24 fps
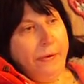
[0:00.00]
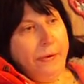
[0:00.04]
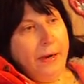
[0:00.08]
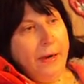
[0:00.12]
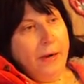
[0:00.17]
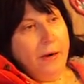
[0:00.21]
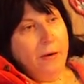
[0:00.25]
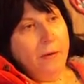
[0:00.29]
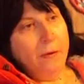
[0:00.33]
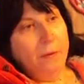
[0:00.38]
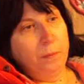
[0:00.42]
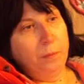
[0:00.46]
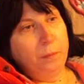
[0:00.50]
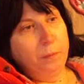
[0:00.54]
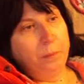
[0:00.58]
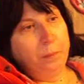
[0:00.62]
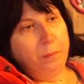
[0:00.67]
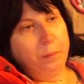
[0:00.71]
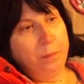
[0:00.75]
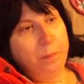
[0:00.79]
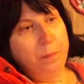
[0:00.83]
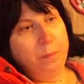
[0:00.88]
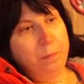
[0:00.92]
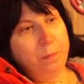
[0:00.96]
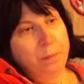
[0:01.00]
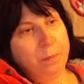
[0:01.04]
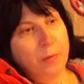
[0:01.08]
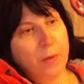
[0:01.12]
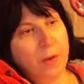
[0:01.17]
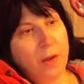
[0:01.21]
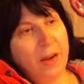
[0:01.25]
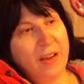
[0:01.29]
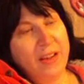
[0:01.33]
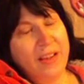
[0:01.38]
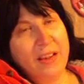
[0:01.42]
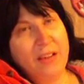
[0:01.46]
Now,
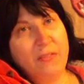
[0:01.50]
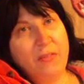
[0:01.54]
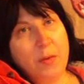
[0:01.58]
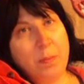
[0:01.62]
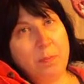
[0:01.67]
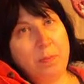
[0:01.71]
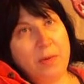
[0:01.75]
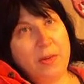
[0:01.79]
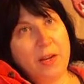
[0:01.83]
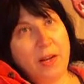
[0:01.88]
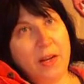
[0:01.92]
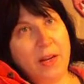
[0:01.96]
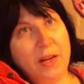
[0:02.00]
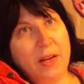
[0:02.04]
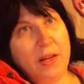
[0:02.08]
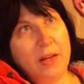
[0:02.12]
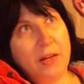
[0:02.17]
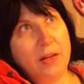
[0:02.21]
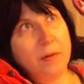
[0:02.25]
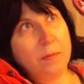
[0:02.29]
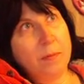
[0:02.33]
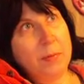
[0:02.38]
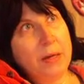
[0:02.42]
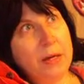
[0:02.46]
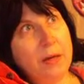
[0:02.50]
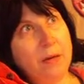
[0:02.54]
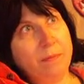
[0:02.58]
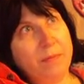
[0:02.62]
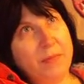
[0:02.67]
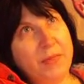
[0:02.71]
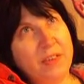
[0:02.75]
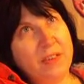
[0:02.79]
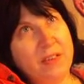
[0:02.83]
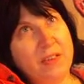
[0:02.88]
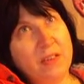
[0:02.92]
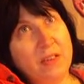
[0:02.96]
I gave up dating about,
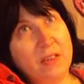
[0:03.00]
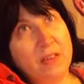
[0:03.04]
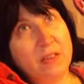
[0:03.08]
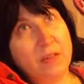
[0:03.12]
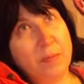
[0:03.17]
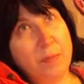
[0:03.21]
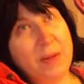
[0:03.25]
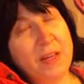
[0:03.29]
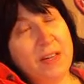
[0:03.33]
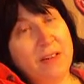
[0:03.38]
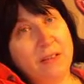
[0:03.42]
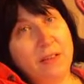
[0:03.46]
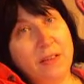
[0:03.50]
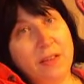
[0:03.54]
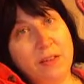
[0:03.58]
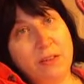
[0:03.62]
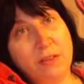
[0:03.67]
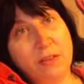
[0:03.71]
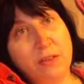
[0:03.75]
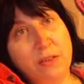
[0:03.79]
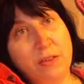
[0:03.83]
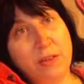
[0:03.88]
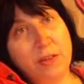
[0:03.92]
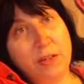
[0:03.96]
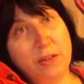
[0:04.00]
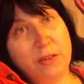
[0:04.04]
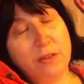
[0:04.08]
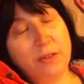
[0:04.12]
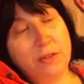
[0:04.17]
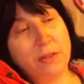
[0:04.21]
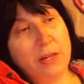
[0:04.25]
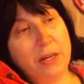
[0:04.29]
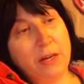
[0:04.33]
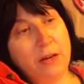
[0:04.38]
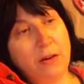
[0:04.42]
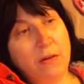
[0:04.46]
it's been at least two
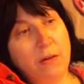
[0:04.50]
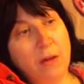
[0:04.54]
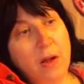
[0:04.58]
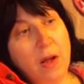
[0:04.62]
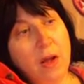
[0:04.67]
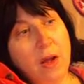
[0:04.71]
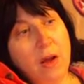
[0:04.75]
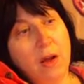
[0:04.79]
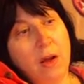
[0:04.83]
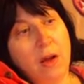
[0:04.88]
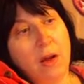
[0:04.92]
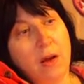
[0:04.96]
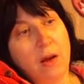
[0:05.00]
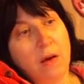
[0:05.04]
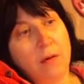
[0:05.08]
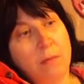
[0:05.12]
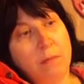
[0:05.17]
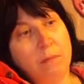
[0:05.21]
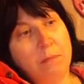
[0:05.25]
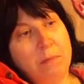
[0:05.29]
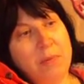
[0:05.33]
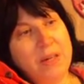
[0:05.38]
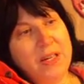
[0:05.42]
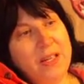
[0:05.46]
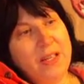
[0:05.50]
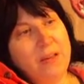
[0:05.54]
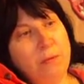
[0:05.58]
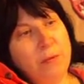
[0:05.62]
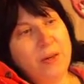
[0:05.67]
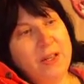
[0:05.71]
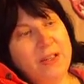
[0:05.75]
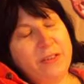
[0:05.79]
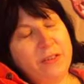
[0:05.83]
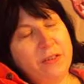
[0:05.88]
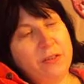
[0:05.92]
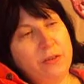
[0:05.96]
years now. But it
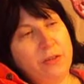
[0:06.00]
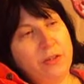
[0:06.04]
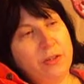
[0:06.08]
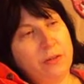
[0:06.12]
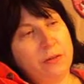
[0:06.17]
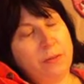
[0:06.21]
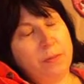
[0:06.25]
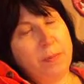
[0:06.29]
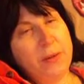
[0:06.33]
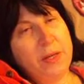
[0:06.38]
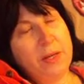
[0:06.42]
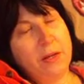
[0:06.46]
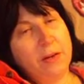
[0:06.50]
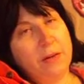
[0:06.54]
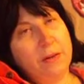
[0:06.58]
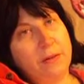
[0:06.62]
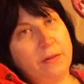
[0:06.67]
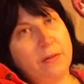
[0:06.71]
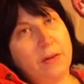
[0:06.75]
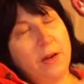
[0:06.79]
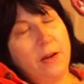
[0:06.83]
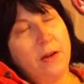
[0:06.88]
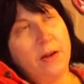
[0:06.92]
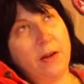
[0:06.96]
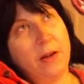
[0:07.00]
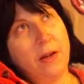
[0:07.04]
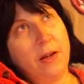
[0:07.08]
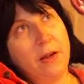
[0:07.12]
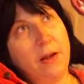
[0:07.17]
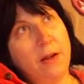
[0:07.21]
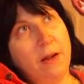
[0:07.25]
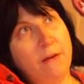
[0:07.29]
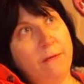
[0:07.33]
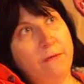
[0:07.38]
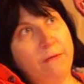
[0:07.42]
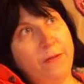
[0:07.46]
wasn't just because I
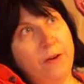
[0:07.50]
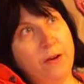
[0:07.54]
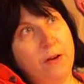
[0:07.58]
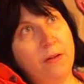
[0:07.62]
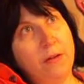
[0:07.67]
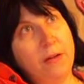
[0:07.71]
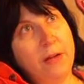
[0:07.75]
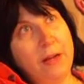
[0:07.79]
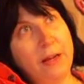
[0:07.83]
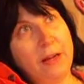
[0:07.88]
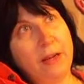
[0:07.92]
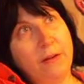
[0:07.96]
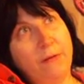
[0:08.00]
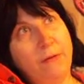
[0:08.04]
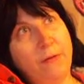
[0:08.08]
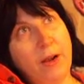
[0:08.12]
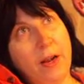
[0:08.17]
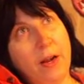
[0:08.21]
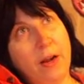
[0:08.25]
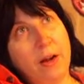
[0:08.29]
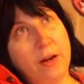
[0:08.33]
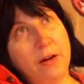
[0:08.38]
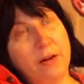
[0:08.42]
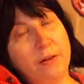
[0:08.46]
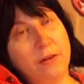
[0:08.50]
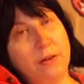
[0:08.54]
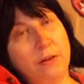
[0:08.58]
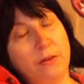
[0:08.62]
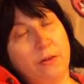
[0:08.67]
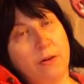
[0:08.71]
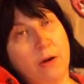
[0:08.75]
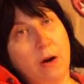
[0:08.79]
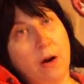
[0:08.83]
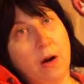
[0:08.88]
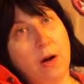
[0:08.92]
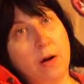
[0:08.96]
felt like if I got
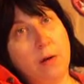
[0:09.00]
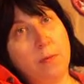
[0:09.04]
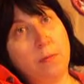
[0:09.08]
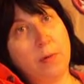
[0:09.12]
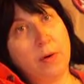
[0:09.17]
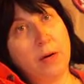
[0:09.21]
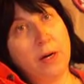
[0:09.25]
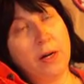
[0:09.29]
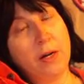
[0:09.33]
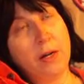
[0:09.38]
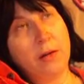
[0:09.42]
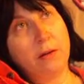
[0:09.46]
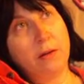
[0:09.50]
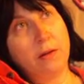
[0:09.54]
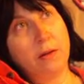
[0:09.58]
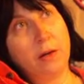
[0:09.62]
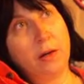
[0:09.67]
another heartbreak